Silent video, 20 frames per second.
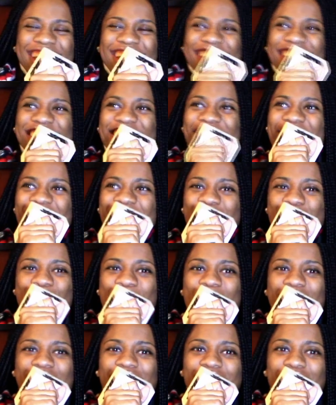you know,
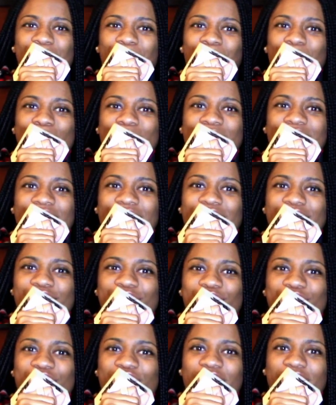everybody in the music
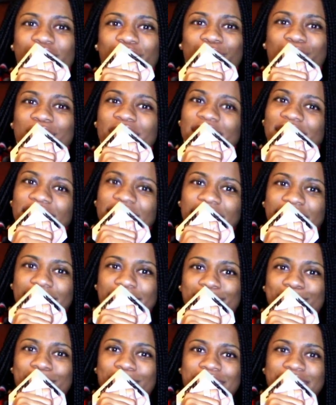industry trying to do their
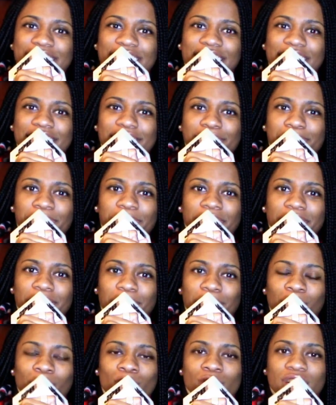thing, especially the
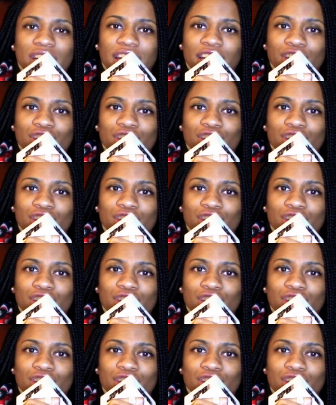independent music